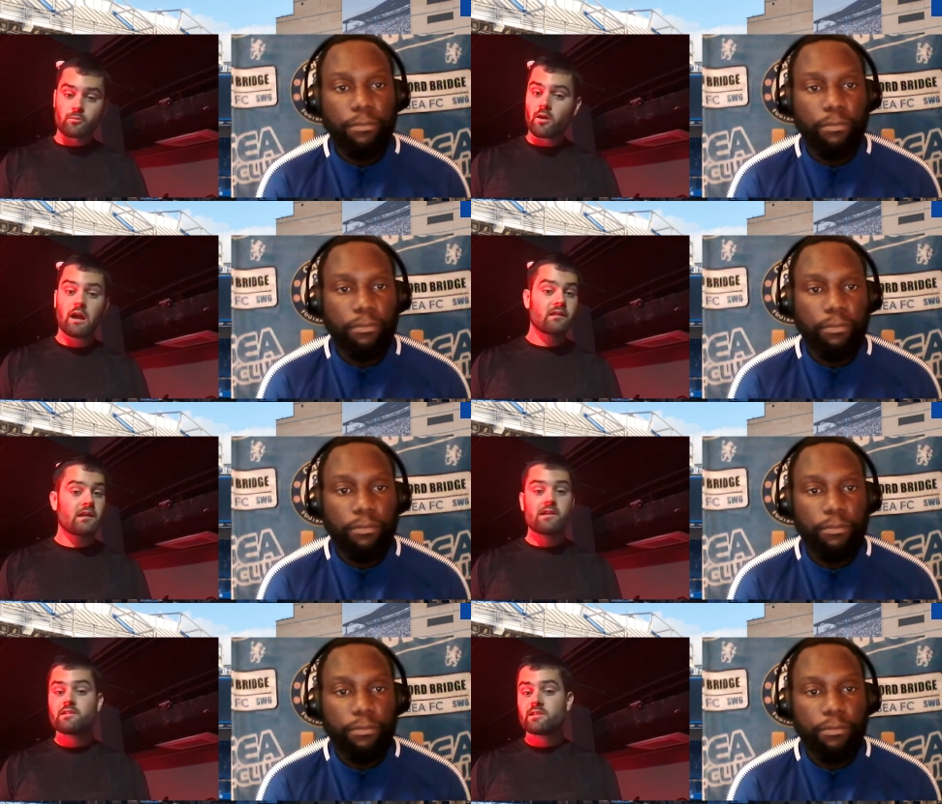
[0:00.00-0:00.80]
Speaker 1: right, I think
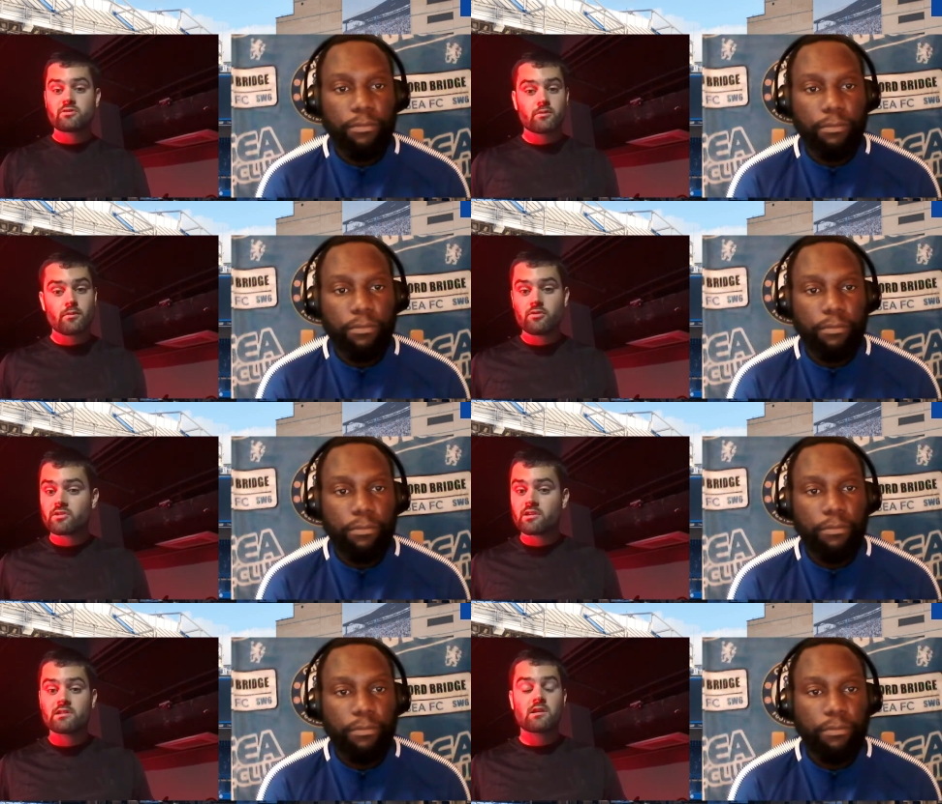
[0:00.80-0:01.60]
his
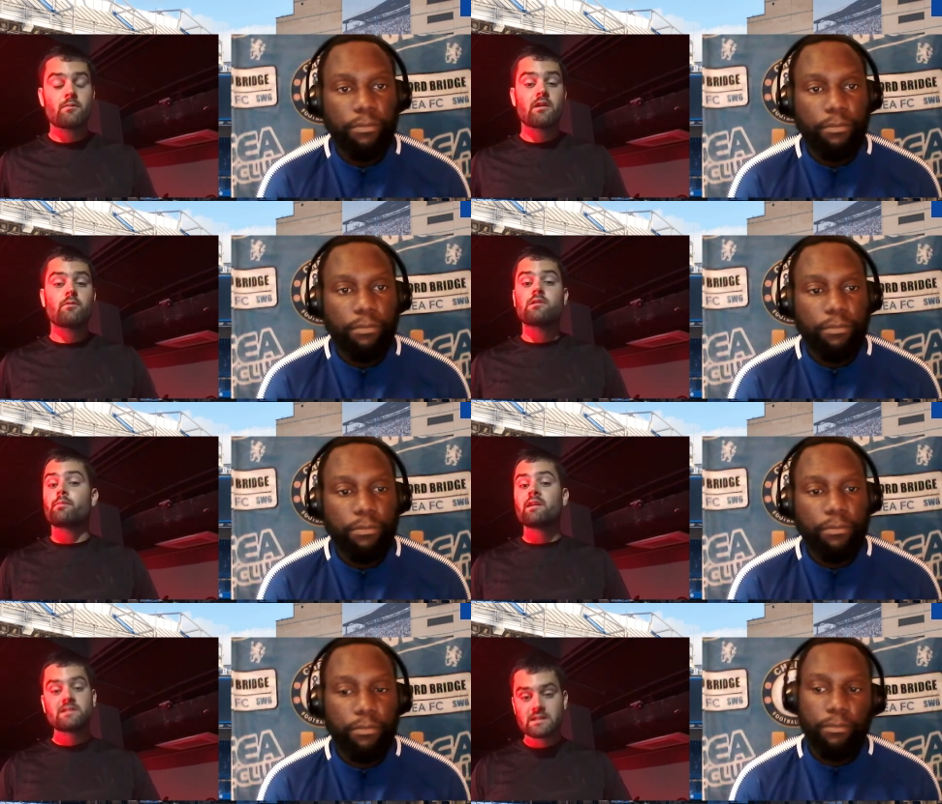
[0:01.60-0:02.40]
distribution is up there with the
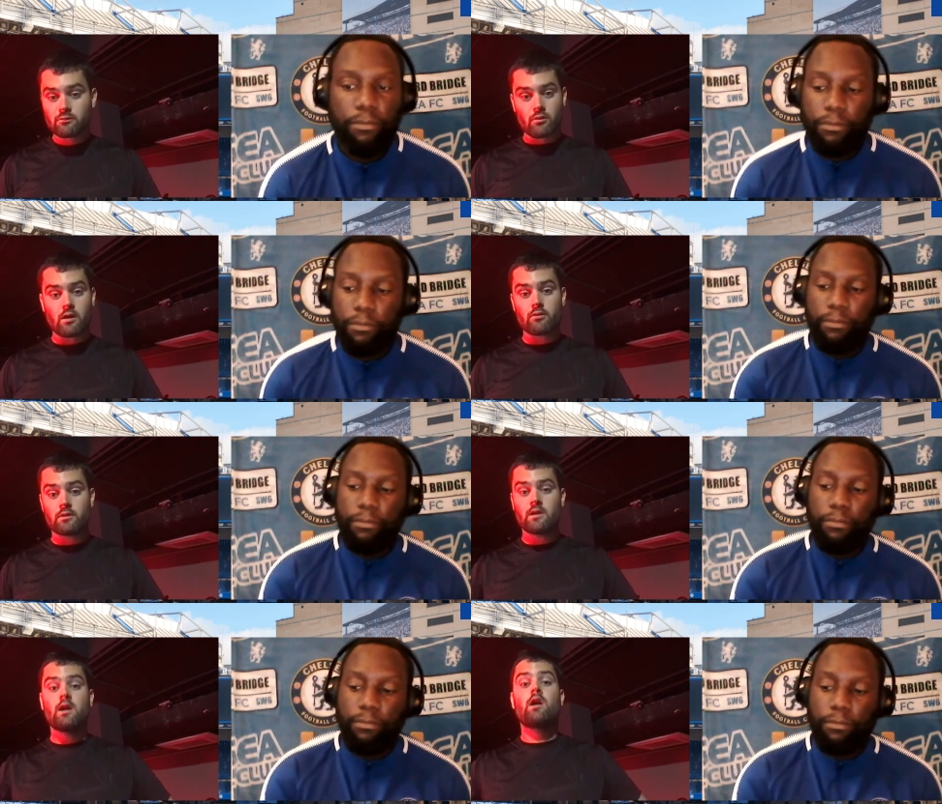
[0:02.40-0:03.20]
best in the world.
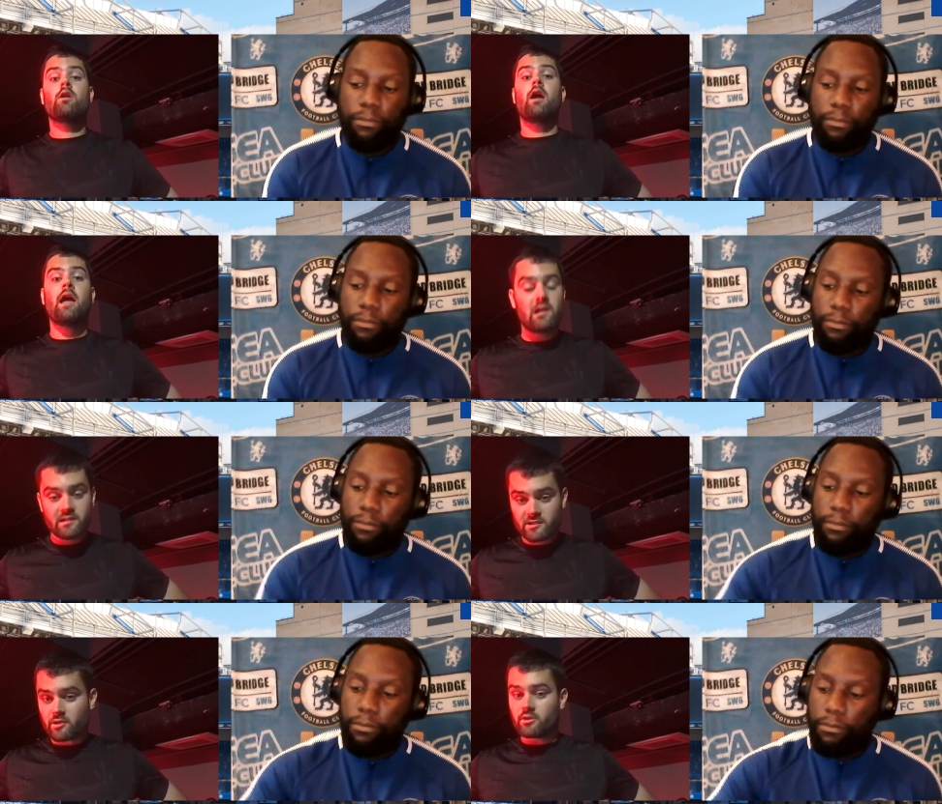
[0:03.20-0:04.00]

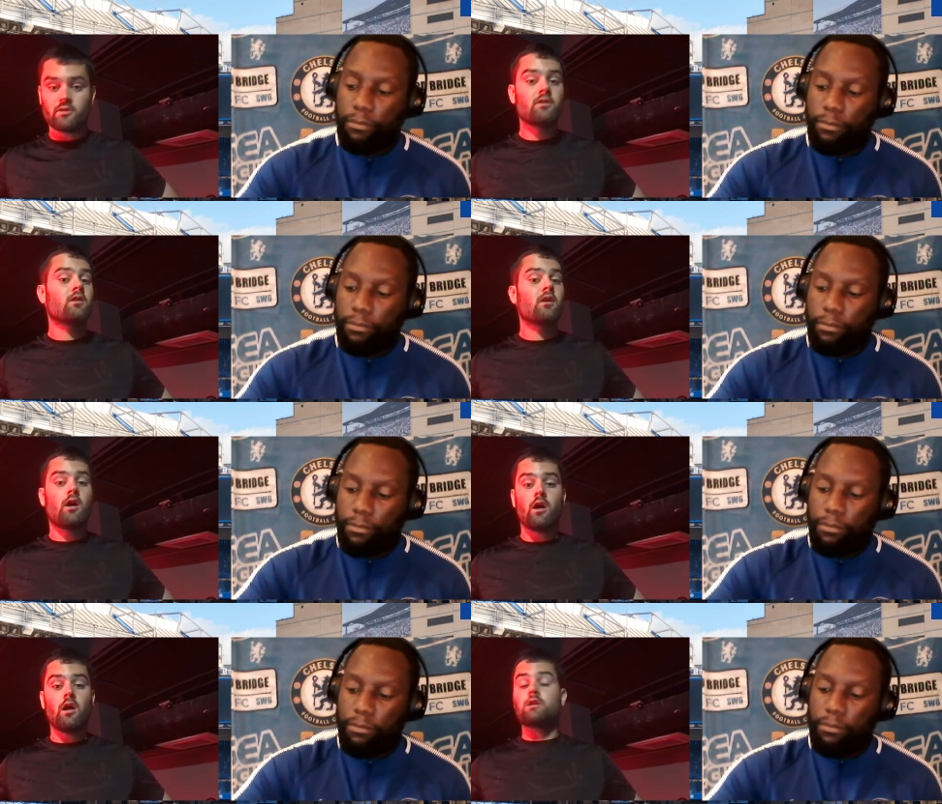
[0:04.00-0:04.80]
Edison,
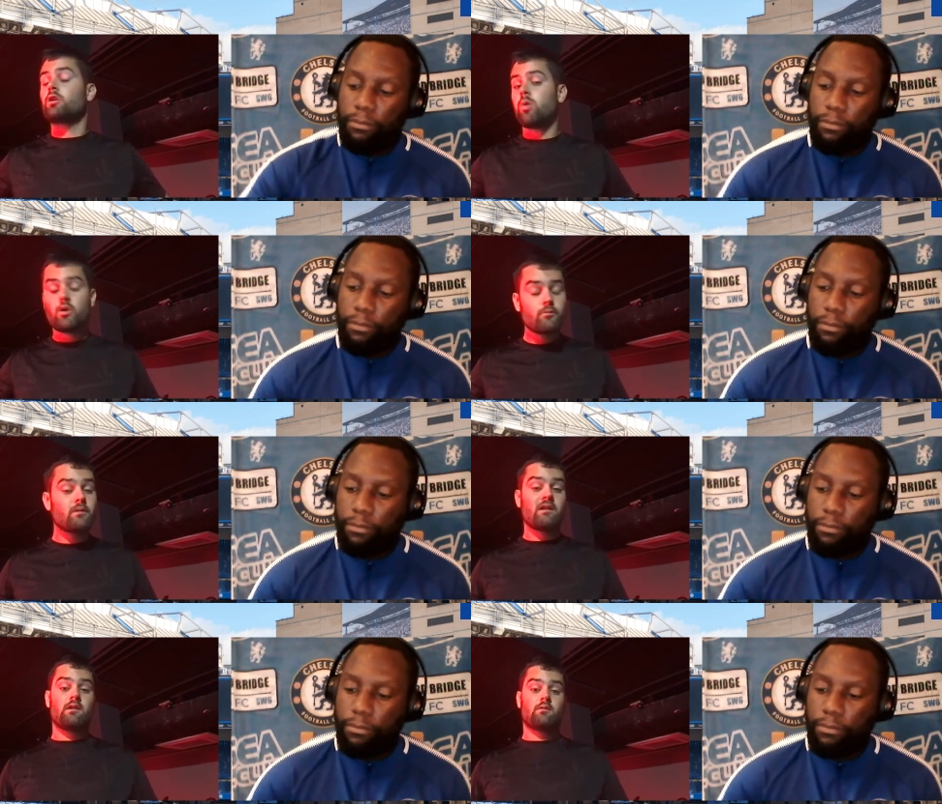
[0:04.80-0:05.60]
uh, quote
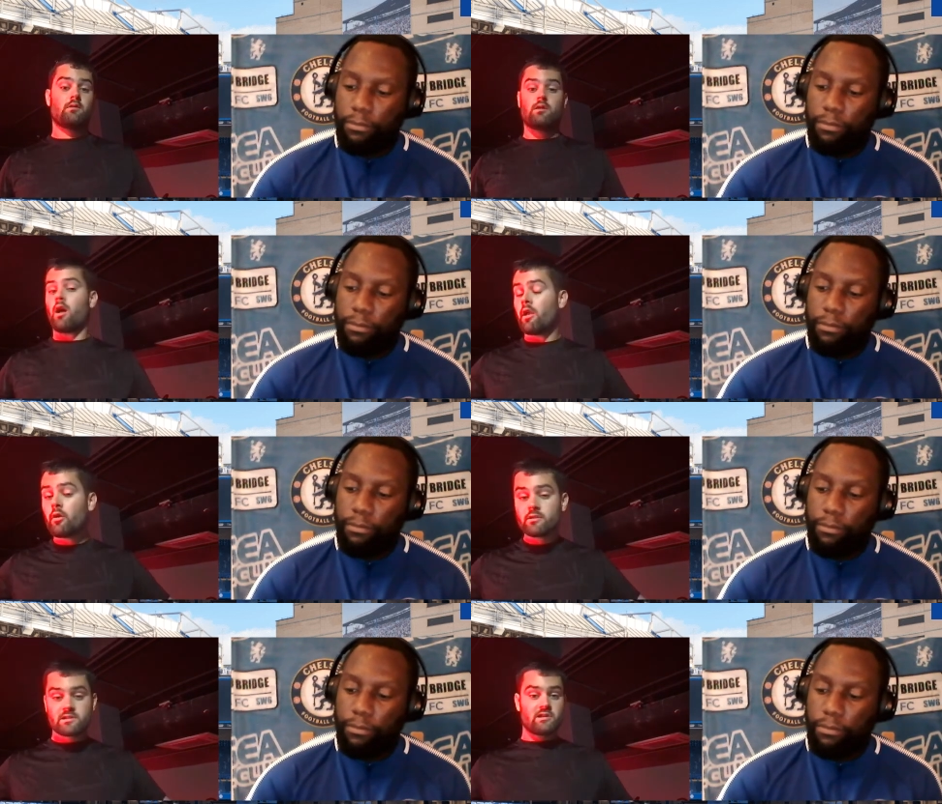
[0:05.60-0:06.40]
me. I know
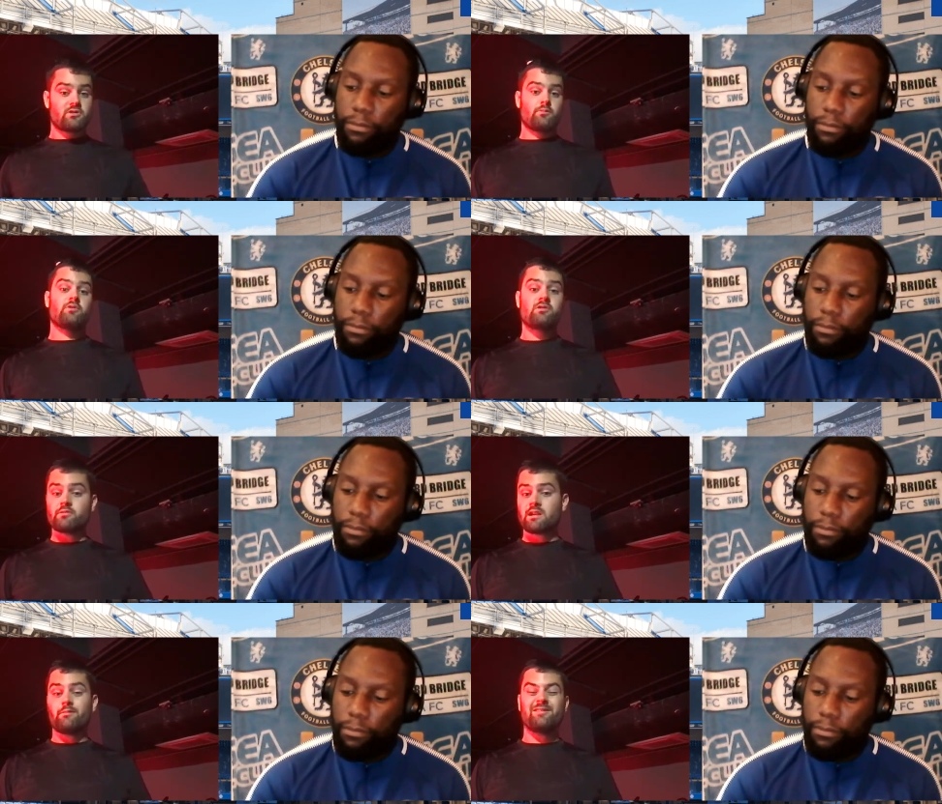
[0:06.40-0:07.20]
his distribution was
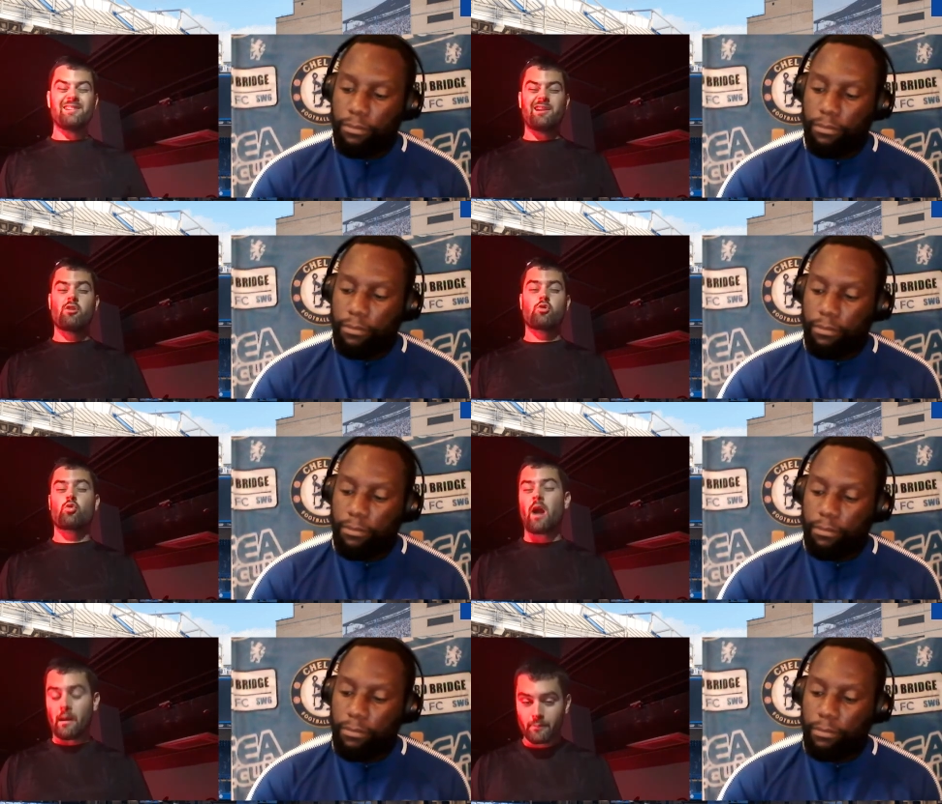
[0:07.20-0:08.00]
absolutely
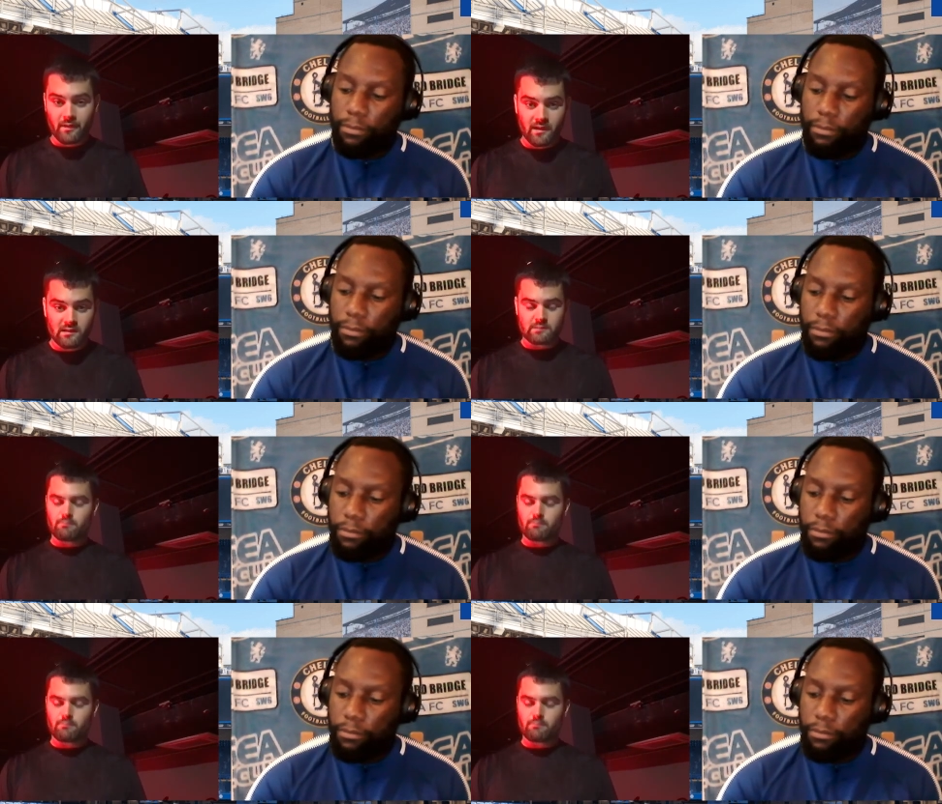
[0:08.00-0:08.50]
crap against